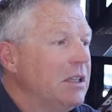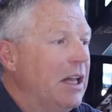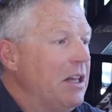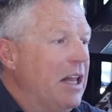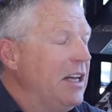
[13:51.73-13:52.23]

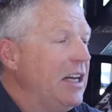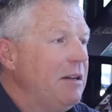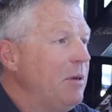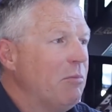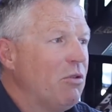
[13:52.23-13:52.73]
they need to
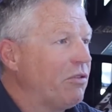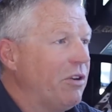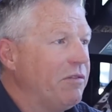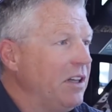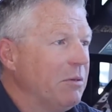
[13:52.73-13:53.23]
be more
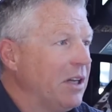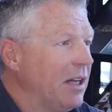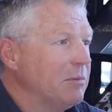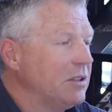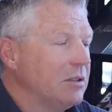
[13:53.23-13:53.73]
thrifty when it
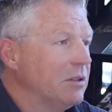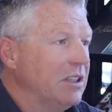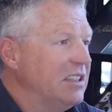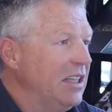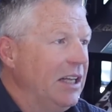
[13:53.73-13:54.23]
comes to
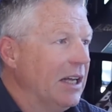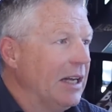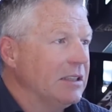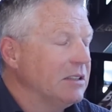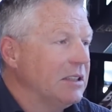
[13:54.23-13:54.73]
the D
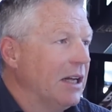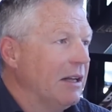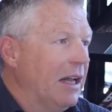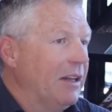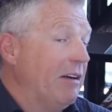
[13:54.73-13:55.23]
and
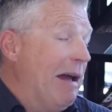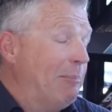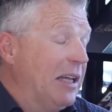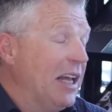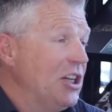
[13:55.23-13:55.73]
their
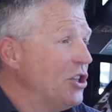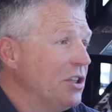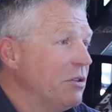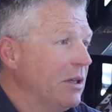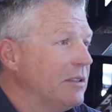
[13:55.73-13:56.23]
application
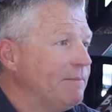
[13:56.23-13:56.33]
to it.